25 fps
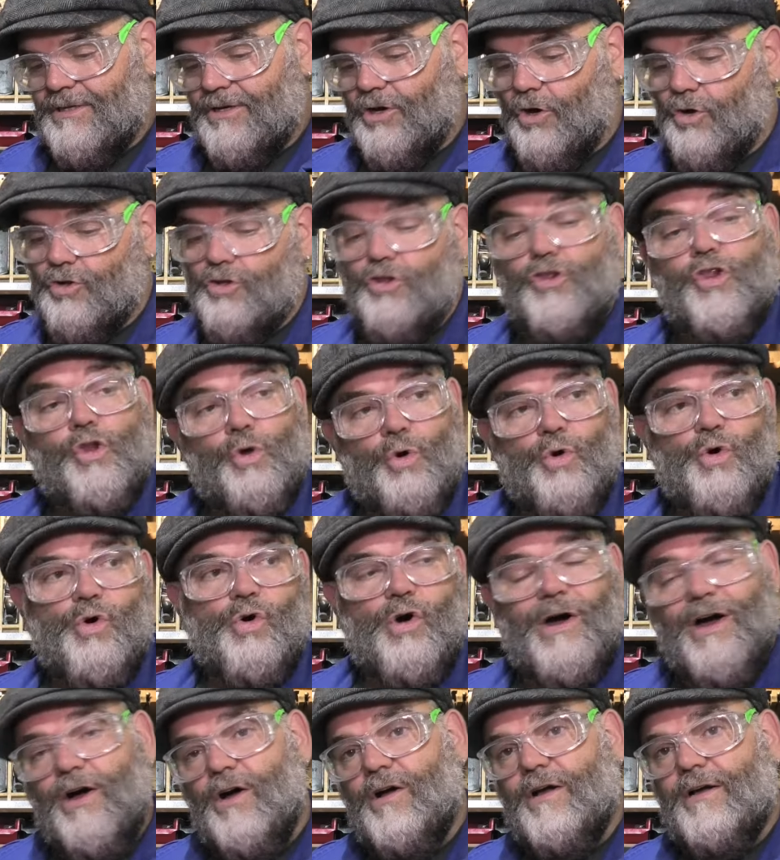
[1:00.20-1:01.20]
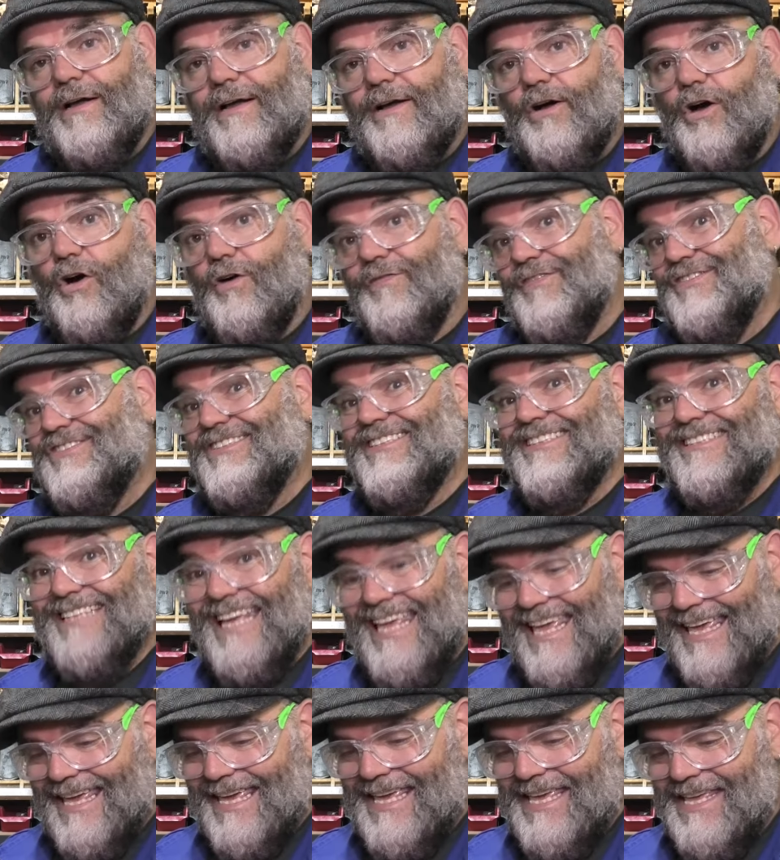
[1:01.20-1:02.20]
on Law of
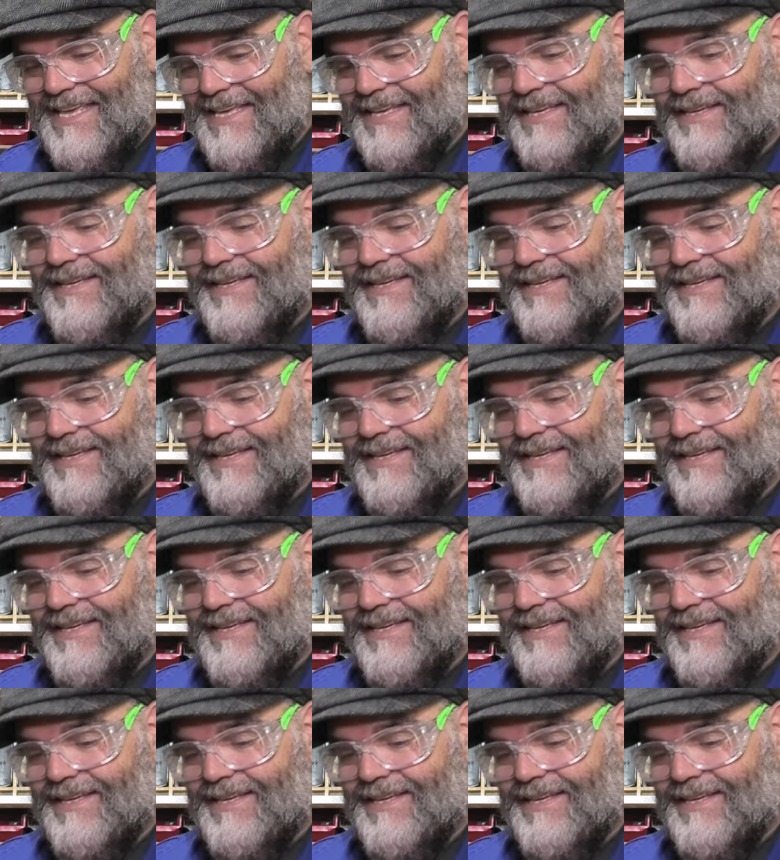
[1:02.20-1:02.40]
Sea,